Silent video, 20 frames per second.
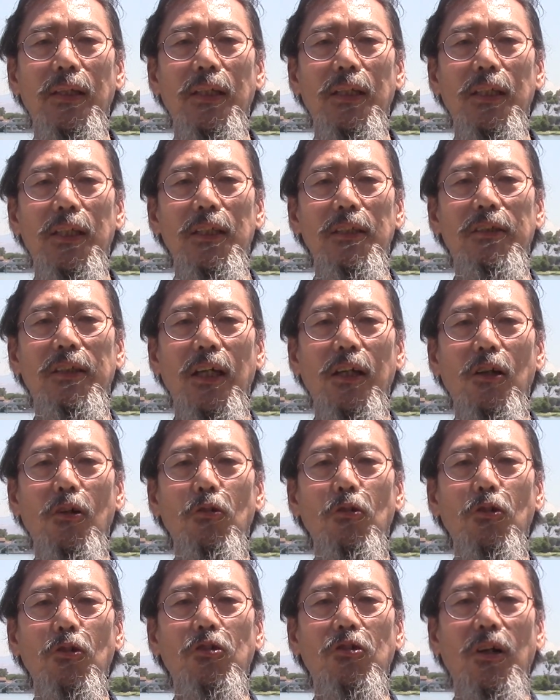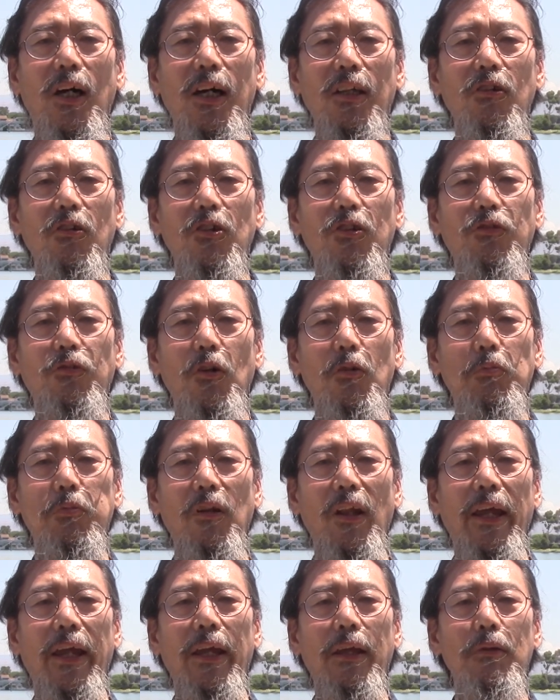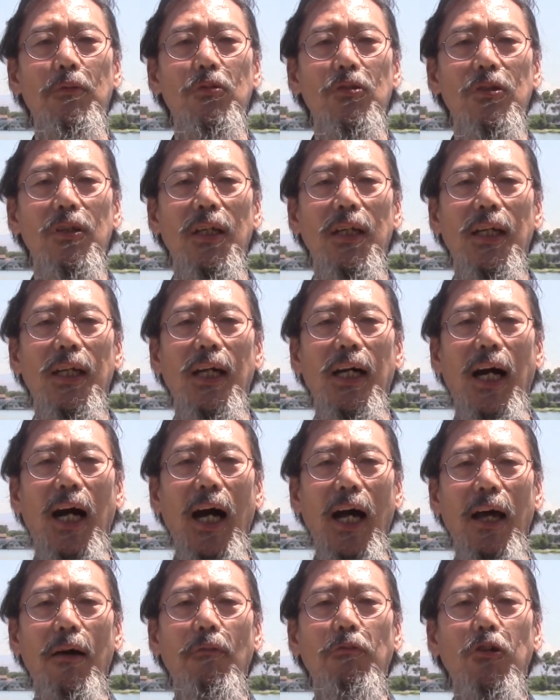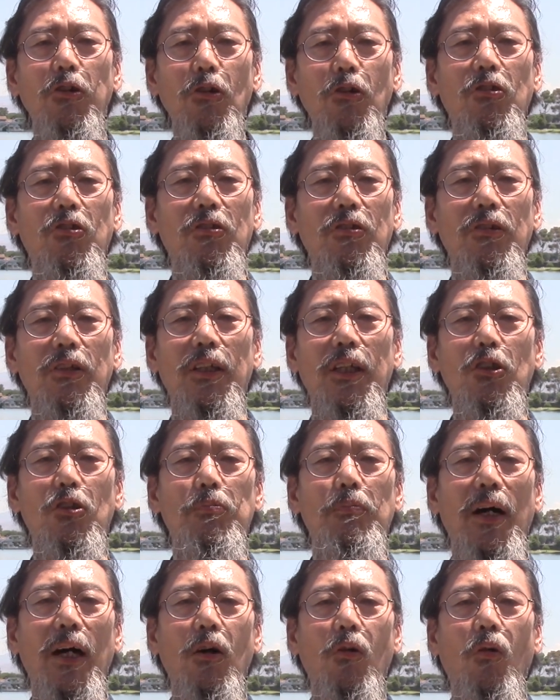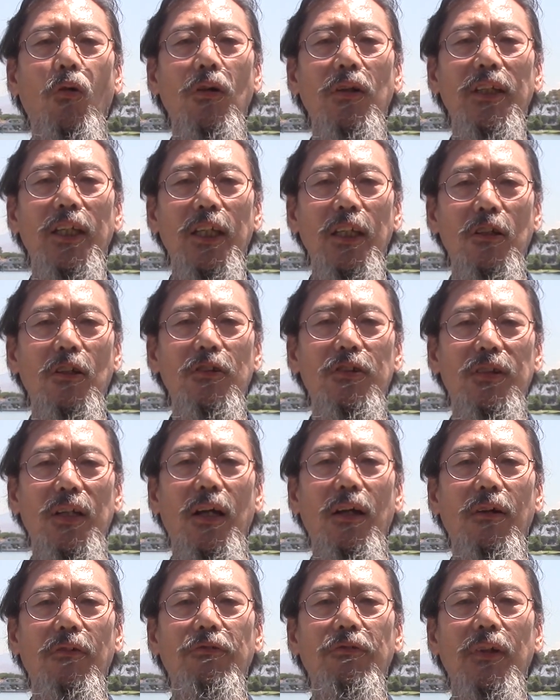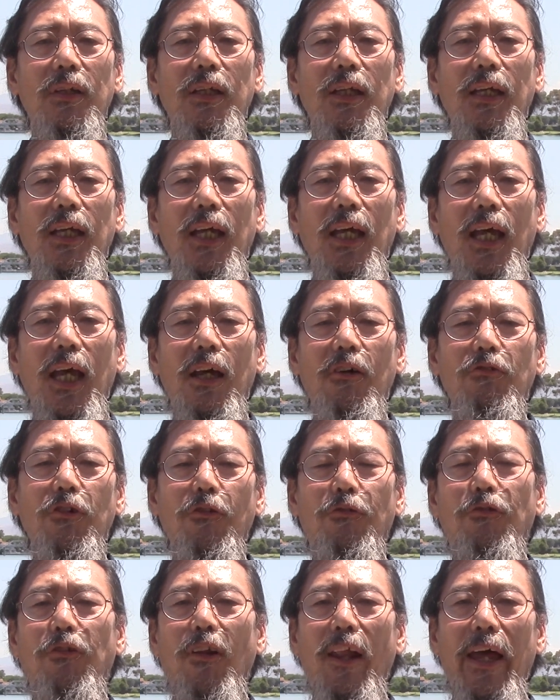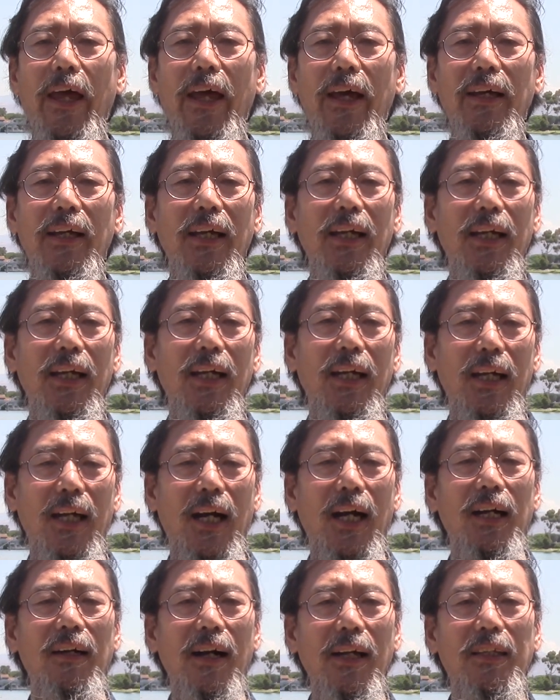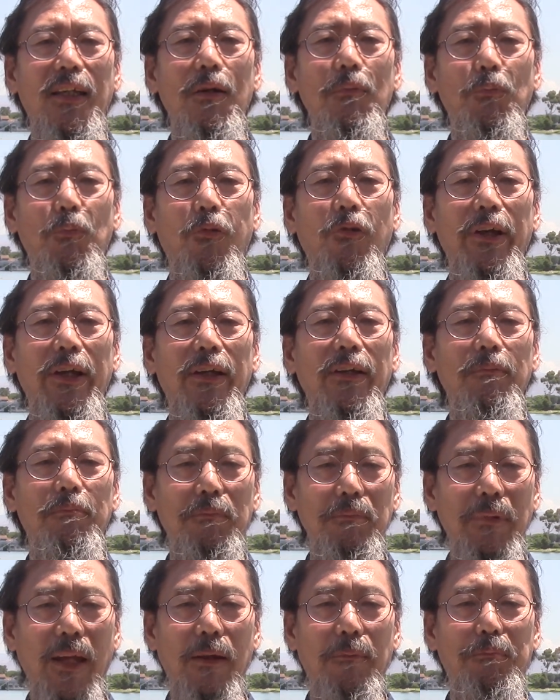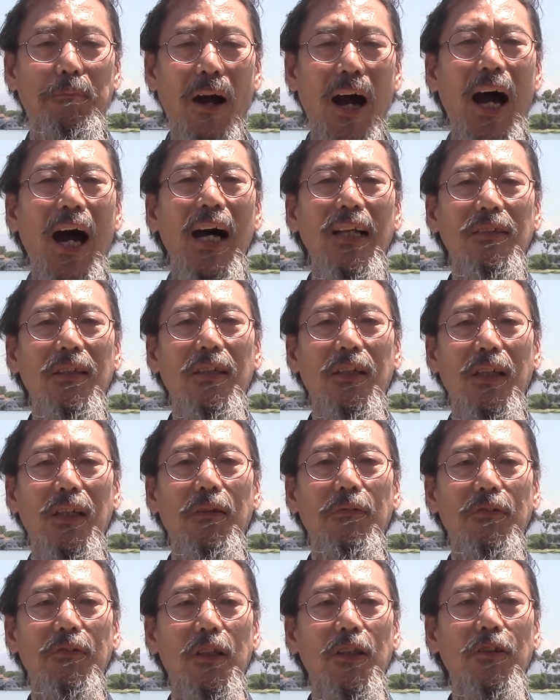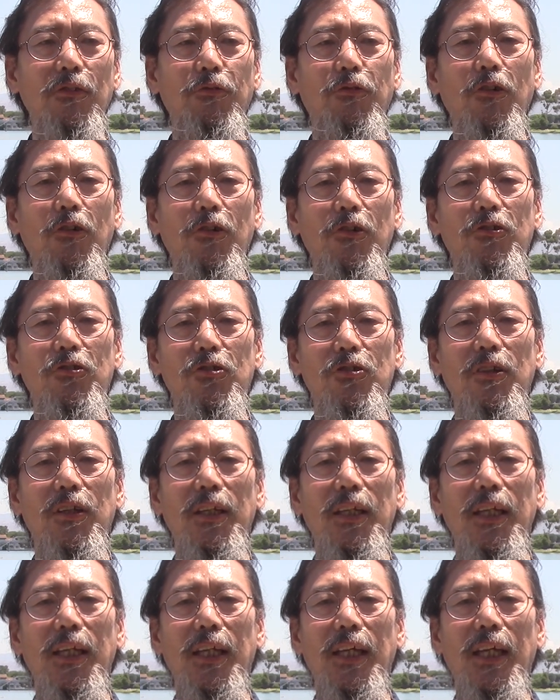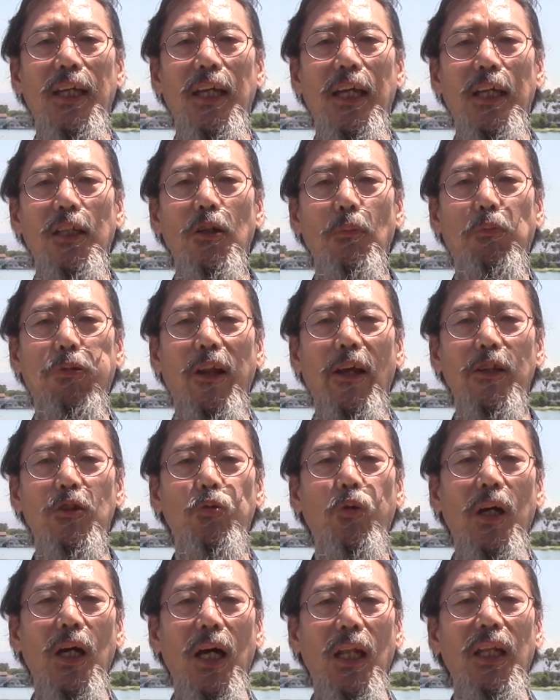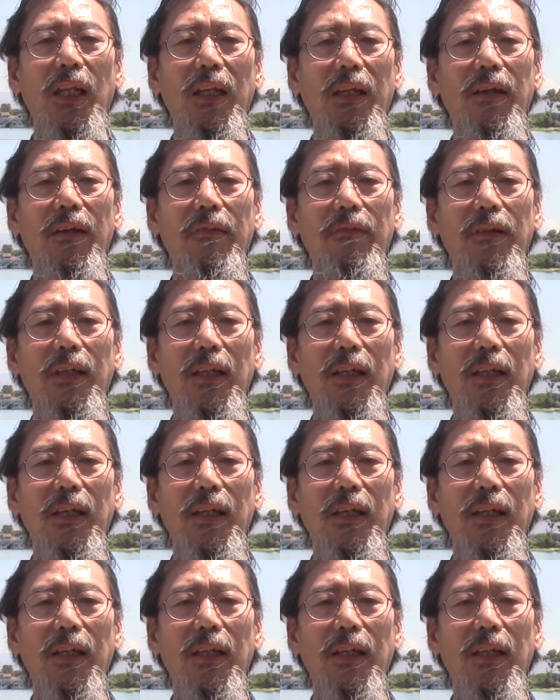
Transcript: instead of look to others for blames, I have looked into my own inner self and reflect how I can bring a positive influence in the place where I live.